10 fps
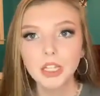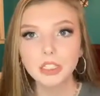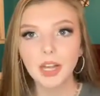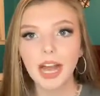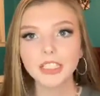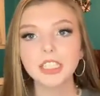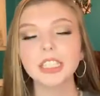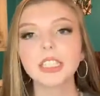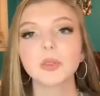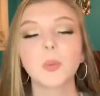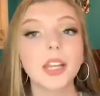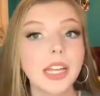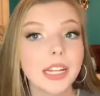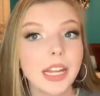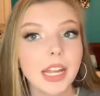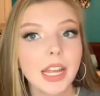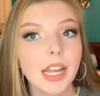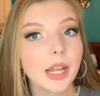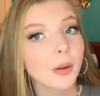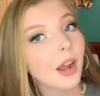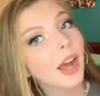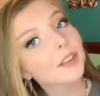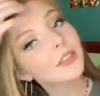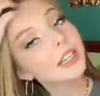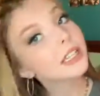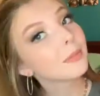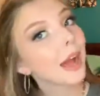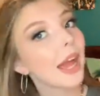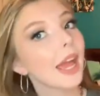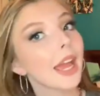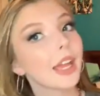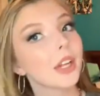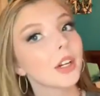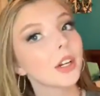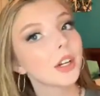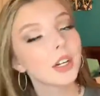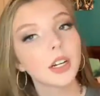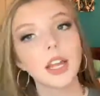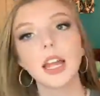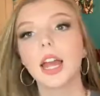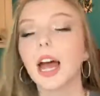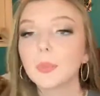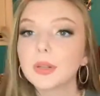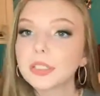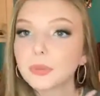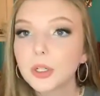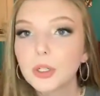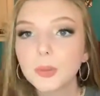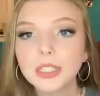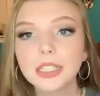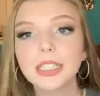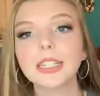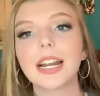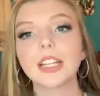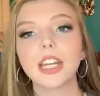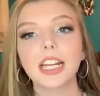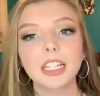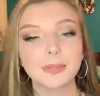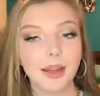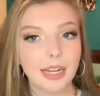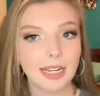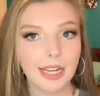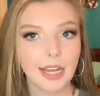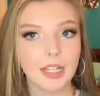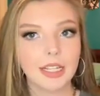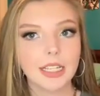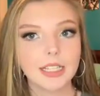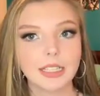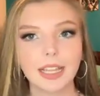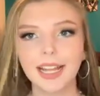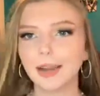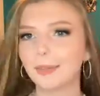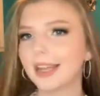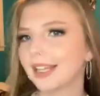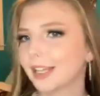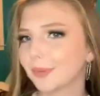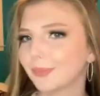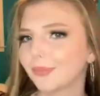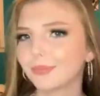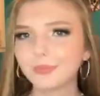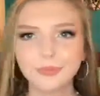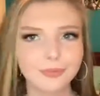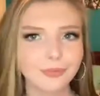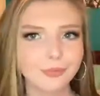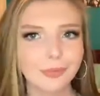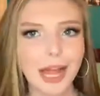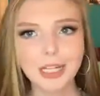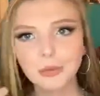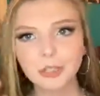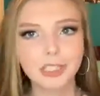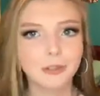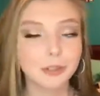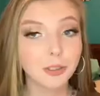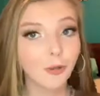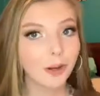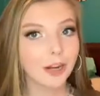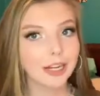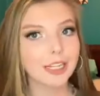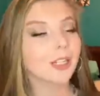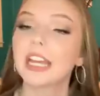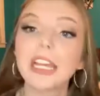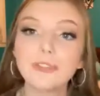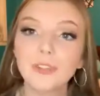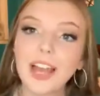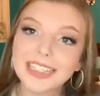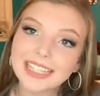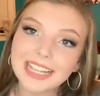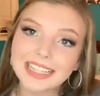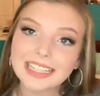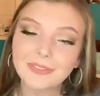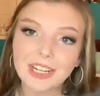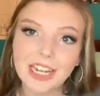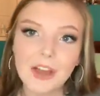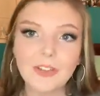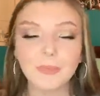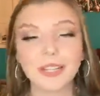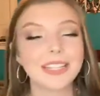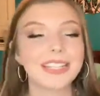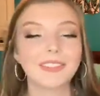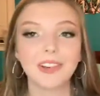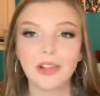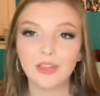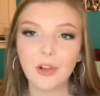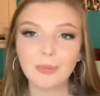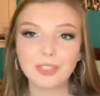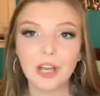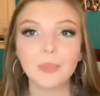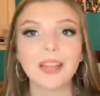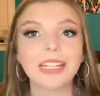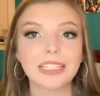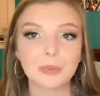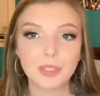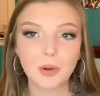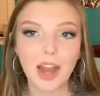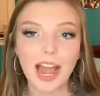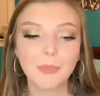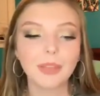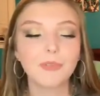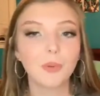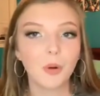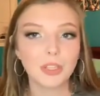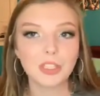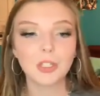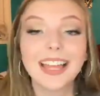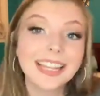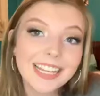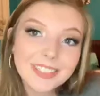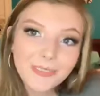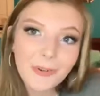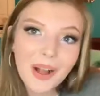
So I just went and I fixed my hair. I put some hoops in, and I changed my necklace to kind of make it match whatever's going on here. If you guys like this video, then please give it a thumbs up and subscribe if you want to. Thanks for